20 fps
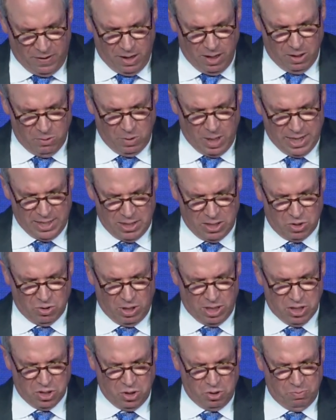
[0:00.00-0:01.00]
far right is
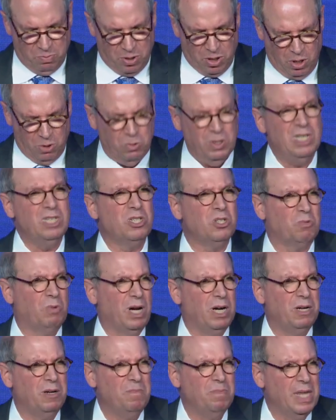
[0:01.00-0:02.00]
also
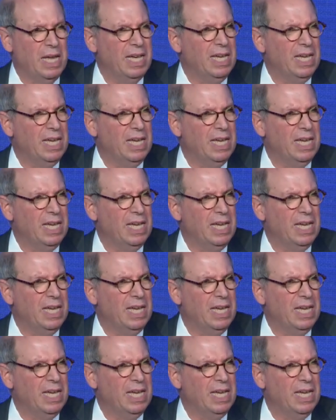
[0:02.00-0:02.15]
pro-Israel,